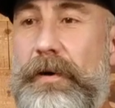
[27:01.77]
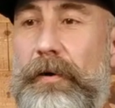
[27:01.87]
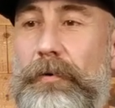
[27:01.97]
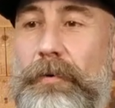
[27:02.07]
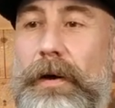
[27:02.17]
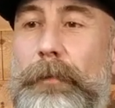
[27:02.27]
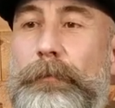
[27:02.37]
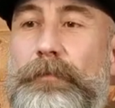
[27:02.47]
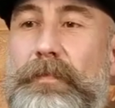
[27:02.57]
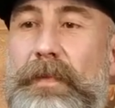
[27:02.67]

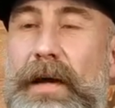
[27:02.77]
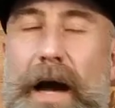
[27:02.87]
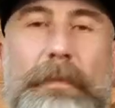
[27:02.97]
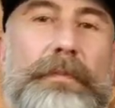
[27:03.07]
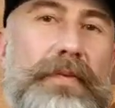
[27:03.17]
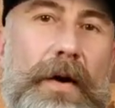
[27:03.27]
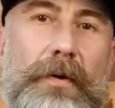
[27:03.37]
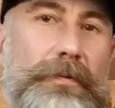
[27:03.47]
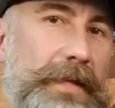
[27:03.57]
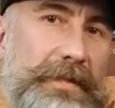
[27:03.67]
So I'm a
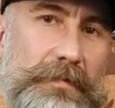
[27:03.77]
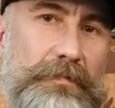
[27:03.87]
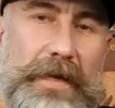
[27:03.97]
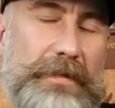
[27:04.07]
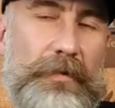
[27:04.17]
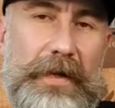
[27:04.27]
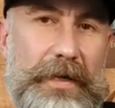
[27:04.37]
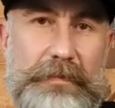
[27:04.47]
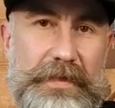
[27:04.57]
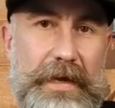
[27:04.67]
pro. That's
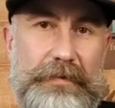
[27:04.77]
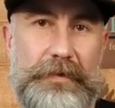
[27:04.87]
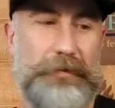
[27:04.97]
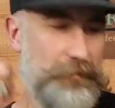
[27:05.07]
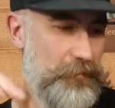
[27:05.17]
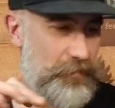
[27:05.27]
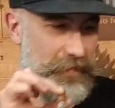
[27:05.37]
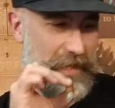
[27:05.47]
what it comes down to.